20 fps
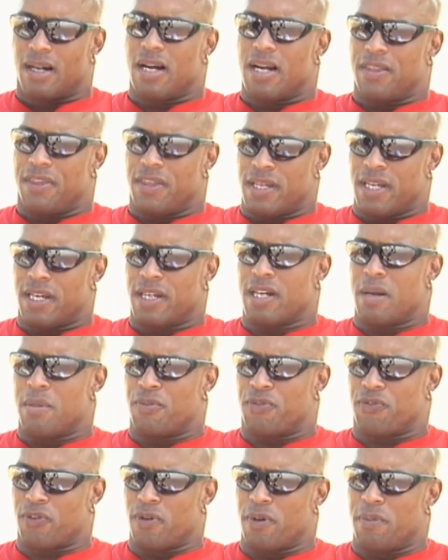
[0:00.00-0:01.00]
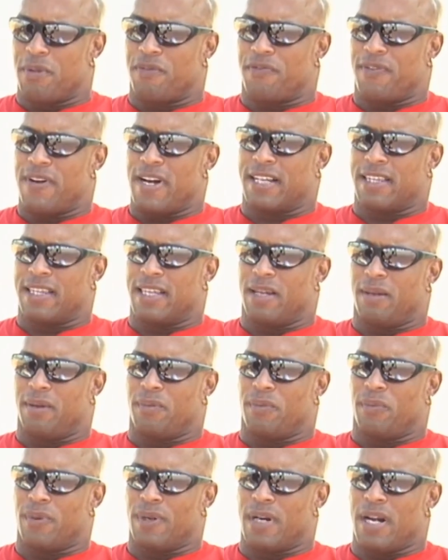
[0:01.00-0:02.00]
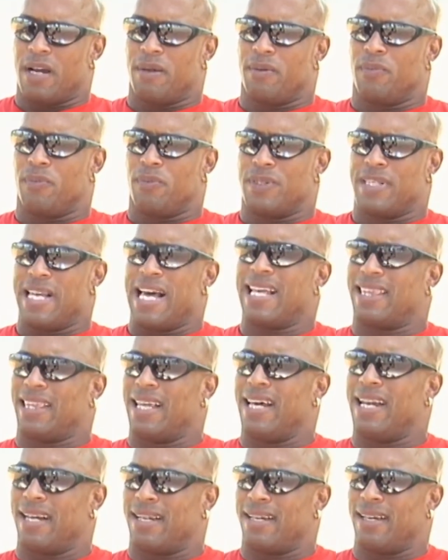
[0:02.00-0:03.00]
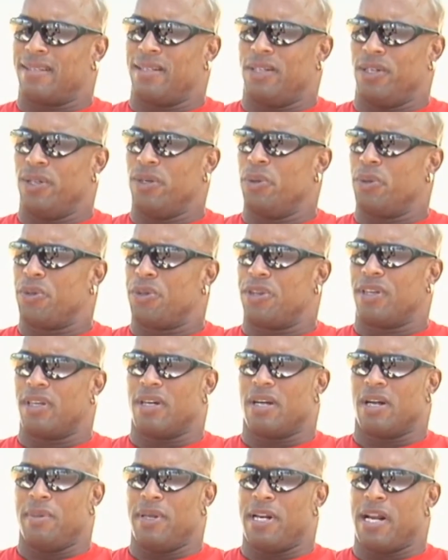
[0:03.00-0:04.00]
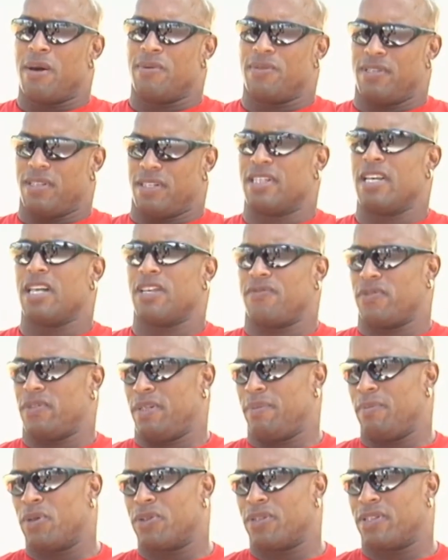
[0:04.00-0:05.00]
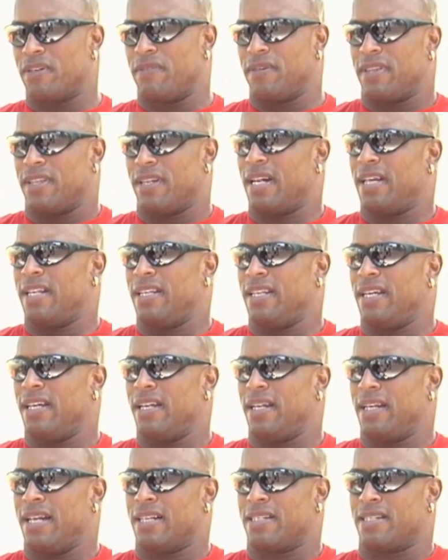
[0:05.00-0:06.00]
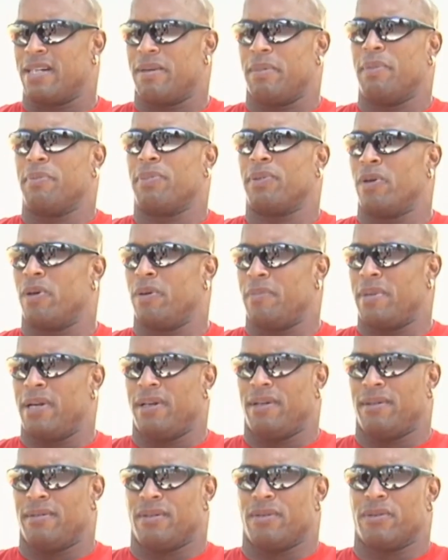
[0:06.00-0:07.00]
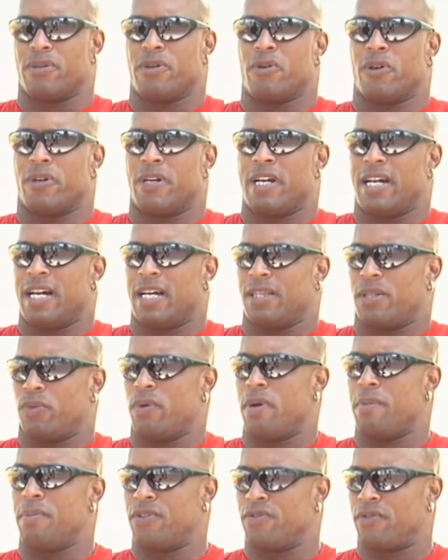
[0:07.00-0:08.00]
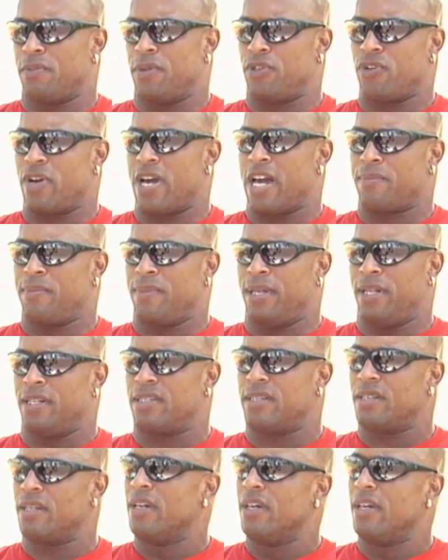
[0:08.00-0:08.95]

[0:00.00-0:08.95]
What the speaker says: I think it comes from the fact that when I was athletic as a youth, I mean, I was successful in most everything I did, and that's not me blowing my own horn. I got the ribbons from the track meets.